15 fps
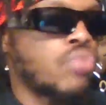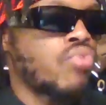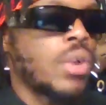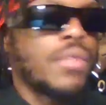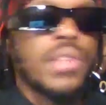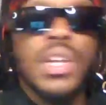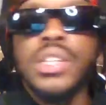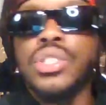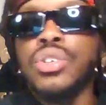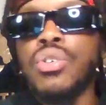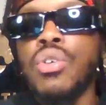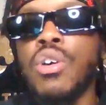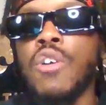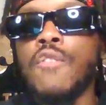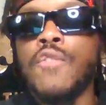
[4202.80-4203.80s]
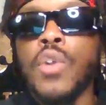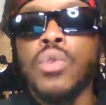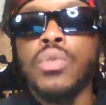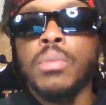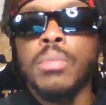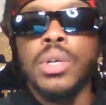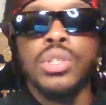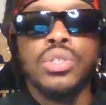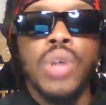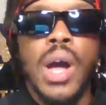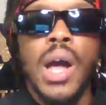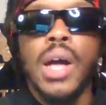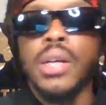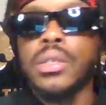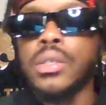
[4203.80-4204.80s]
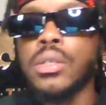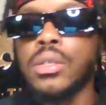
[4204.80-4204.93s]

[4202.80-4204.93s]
revelation gonna unfold amongst your eyes.